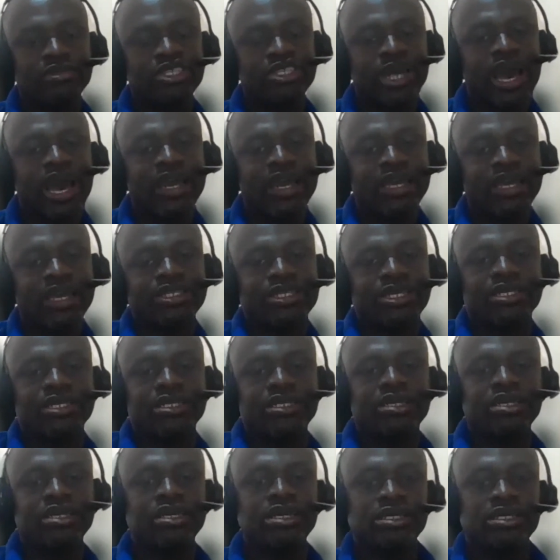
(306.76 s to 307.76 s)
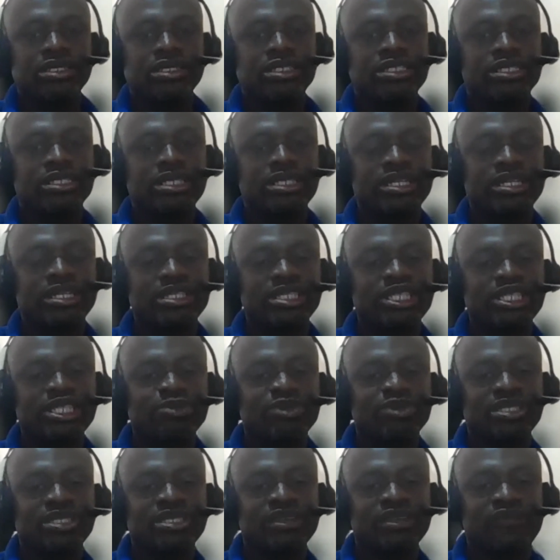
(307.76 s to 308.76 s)
targeted certain
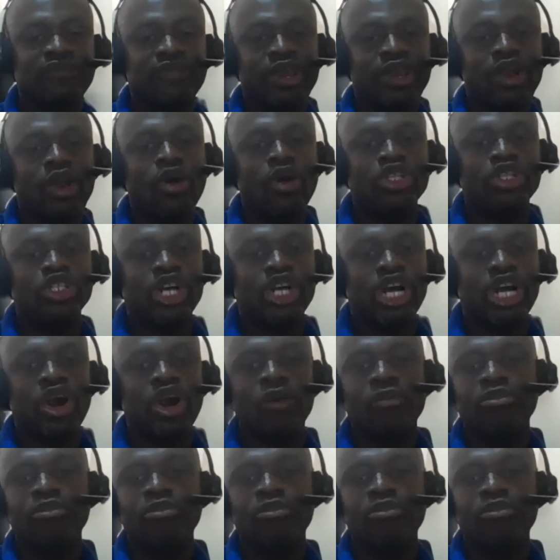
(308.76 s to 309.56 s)
specific cultural